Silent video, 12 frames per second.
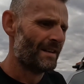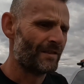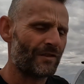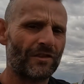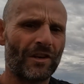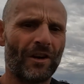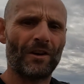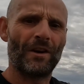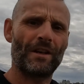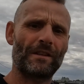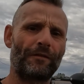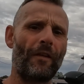So,
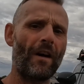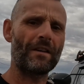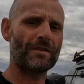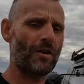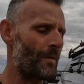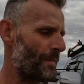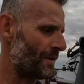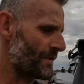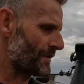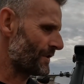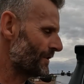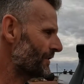as far as I'm
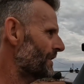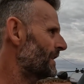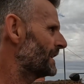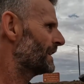concerned,